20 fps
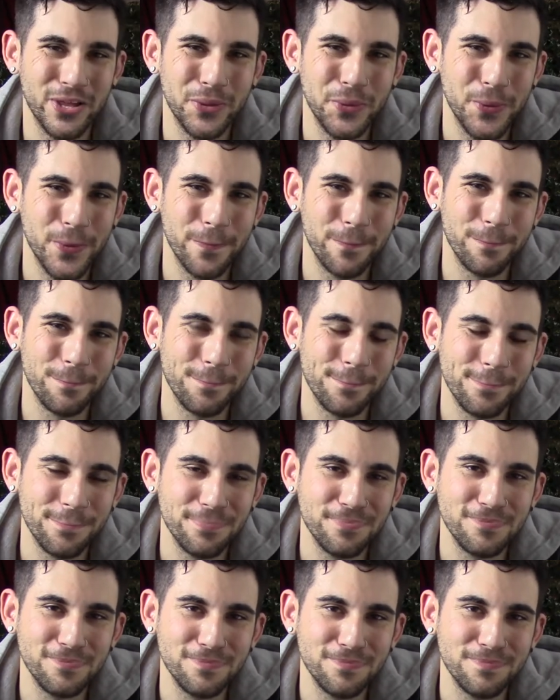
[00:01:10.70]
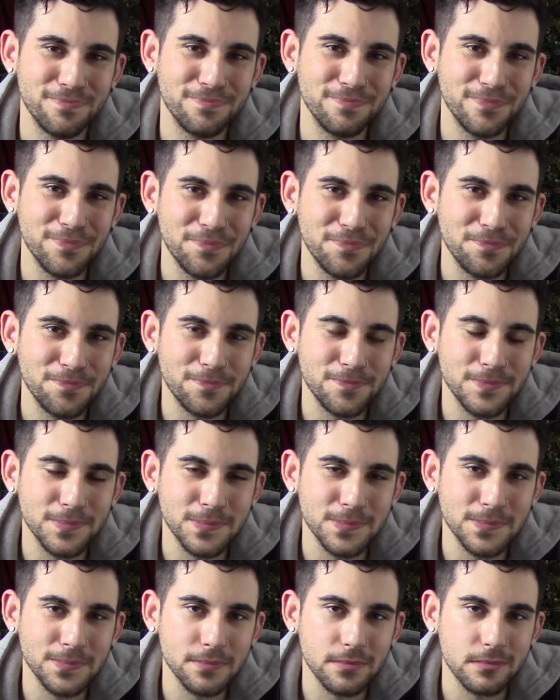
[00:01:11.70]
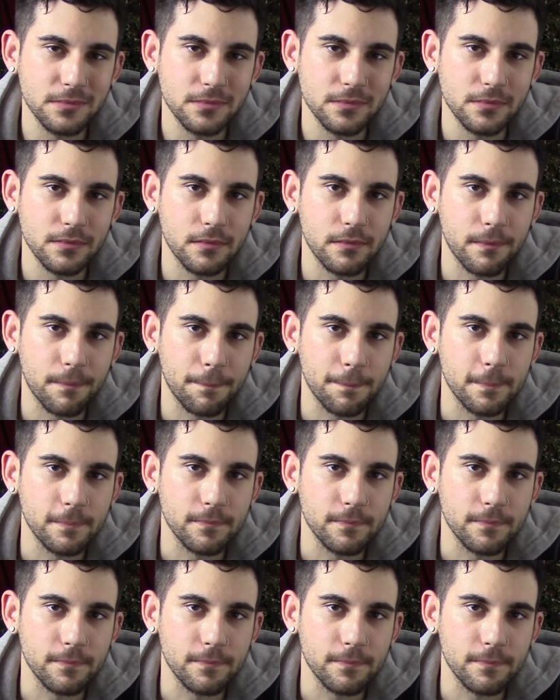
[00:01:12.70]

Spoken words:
(silence)